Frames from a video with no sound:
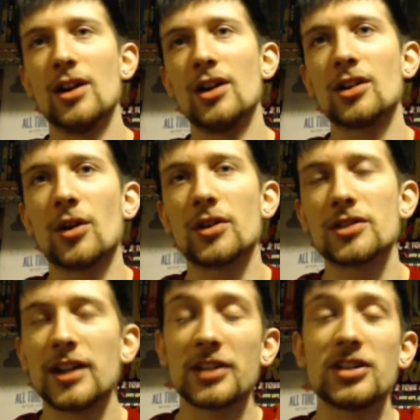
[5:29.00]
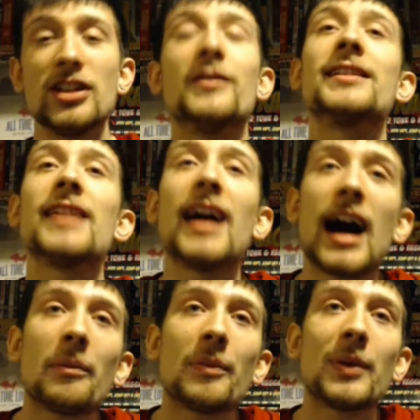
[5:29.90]
go onto the achievements
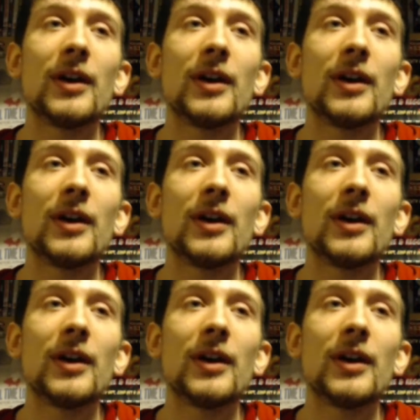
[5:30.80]
app,